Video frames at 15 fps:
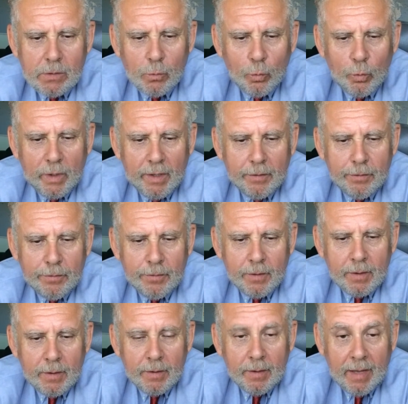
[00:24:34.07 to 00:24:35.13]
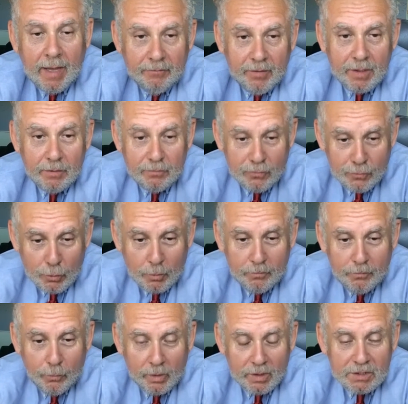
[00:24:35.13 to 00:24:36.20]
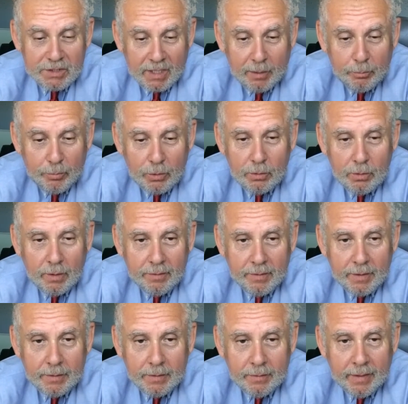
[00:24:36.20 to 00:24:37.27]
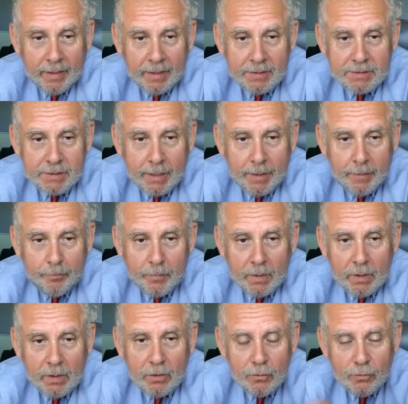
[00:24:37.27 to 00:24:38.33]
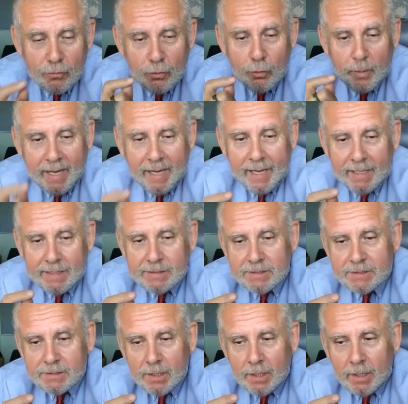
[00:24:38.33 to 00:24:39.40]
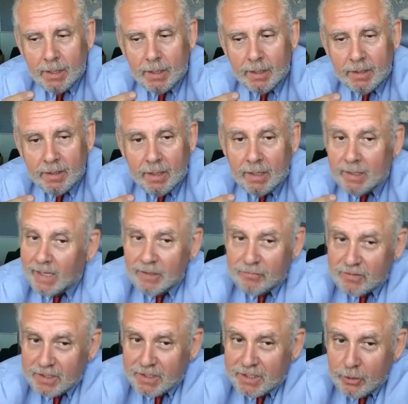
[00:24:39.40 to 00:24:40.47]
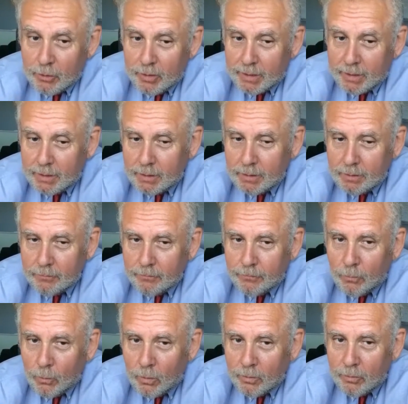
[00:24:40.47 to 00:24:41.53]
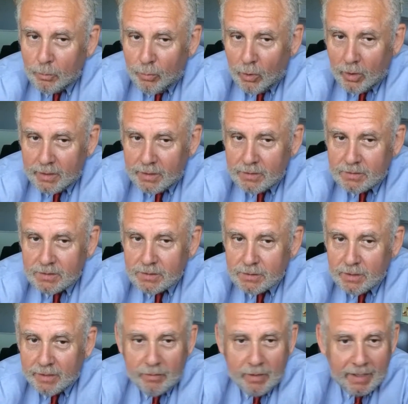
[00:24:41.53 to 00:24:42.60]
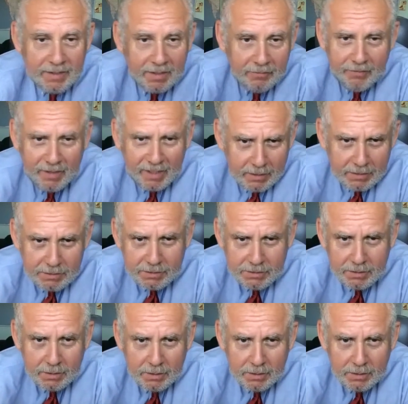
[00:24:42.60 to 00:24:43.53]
With the advent of Zoom, for example, I think that Zoom adds a lot of security for the parties and convenience.